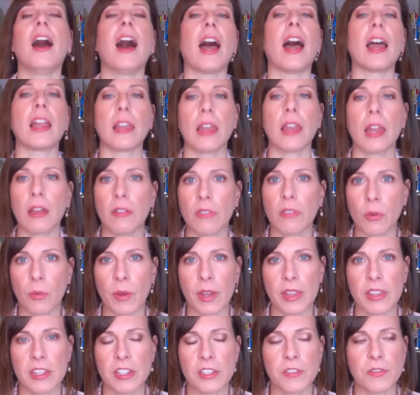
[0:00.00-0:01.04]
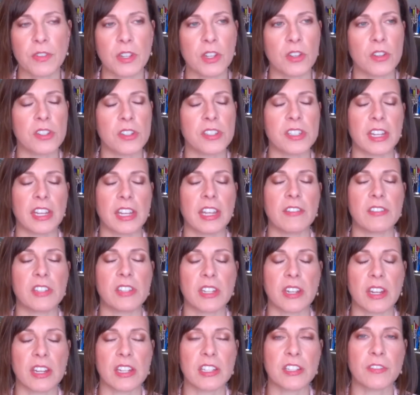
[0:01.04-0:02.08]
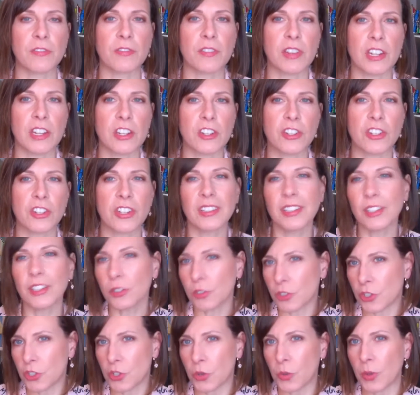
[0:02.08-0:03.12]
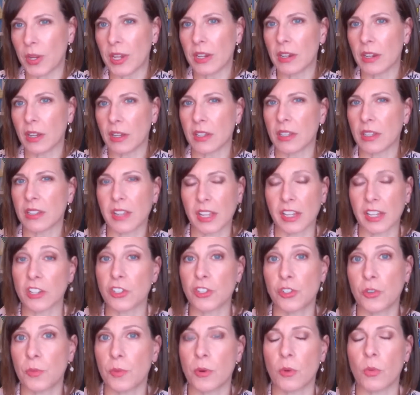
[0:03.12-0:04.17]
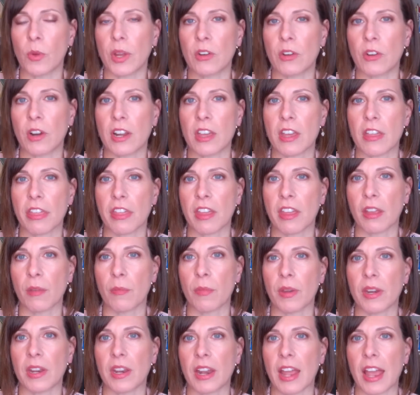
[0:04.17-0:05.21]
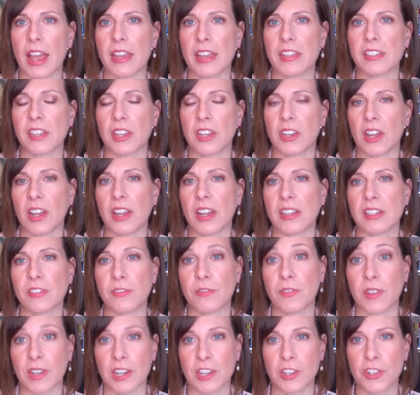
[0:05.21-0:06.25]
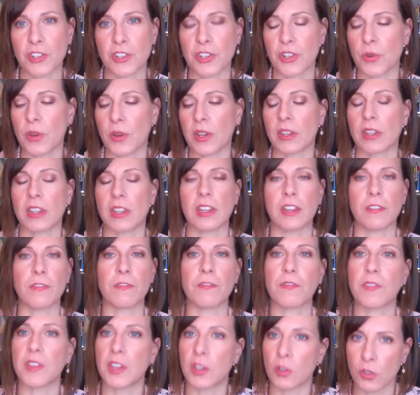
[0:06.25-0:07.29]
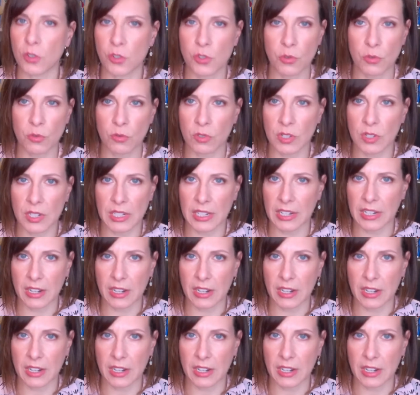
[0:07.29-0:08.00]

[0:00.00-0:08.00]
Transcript: I love the way this feels. It gives a nice finish, a little dewy, not like super wet or anything, but it has a nice finish to it. It feels really